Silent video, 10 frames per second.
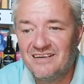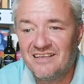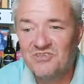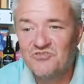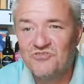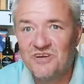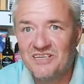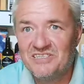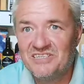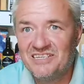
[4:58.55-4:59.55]
That's
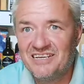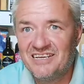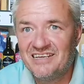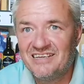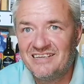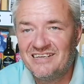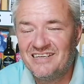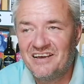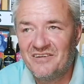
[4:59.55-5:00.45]
crazy, isn't it? you know,